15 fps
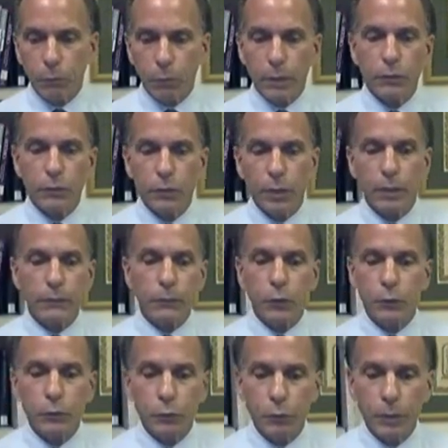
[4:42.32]
which of
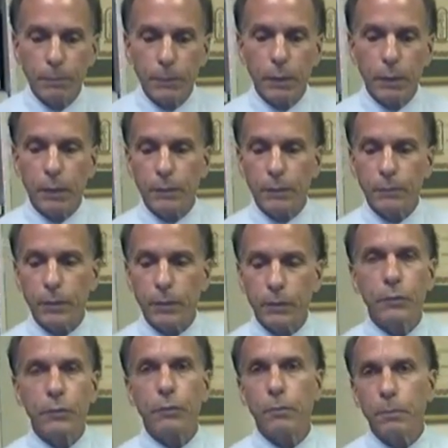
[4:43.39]
two treatment arms
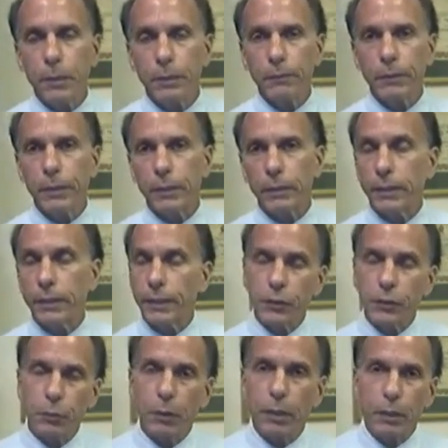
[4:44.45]
is superior, and
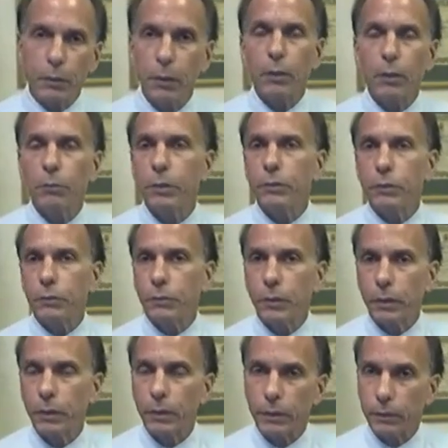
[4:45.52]
that's why we're doing
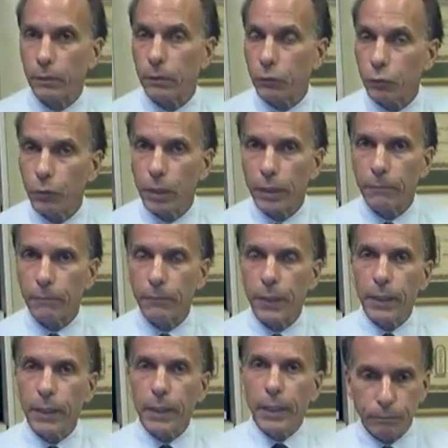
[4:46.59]
the clinical trial.
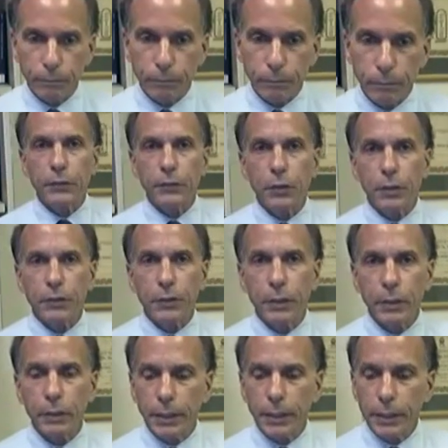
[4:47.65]
As
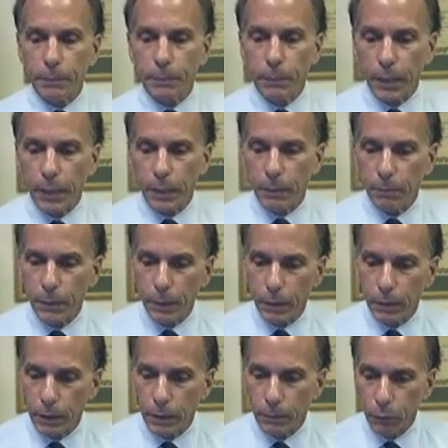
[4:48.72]
articulated by
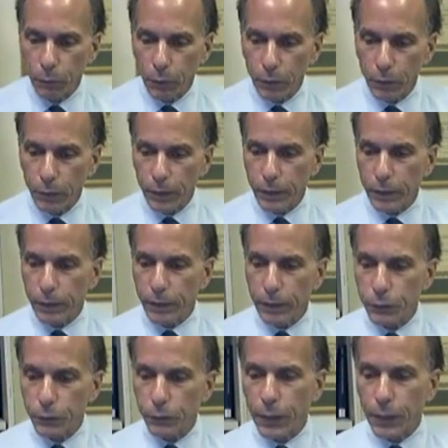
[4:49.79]
Miller and Brody in
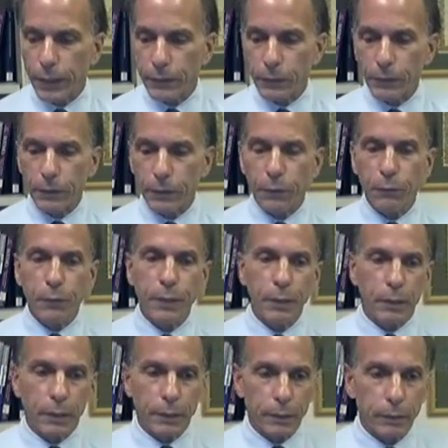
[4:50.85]
their 2003
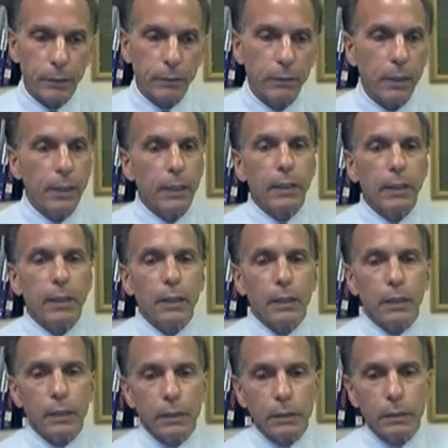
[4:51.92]
article,
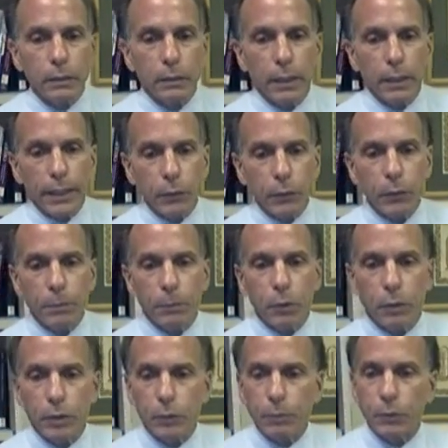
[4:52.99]
clinical
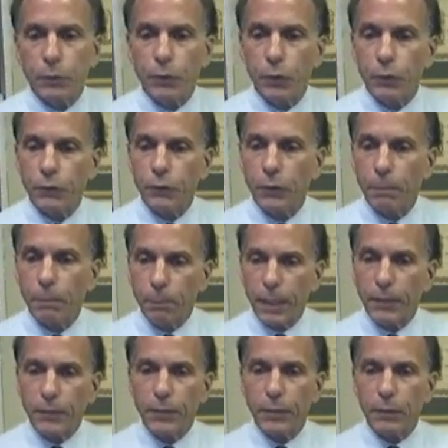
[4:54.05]
equipoise preserves the
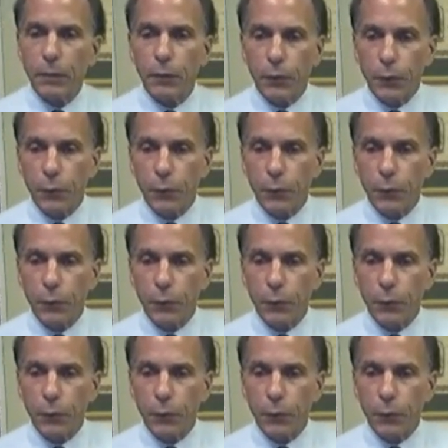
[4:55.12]
basic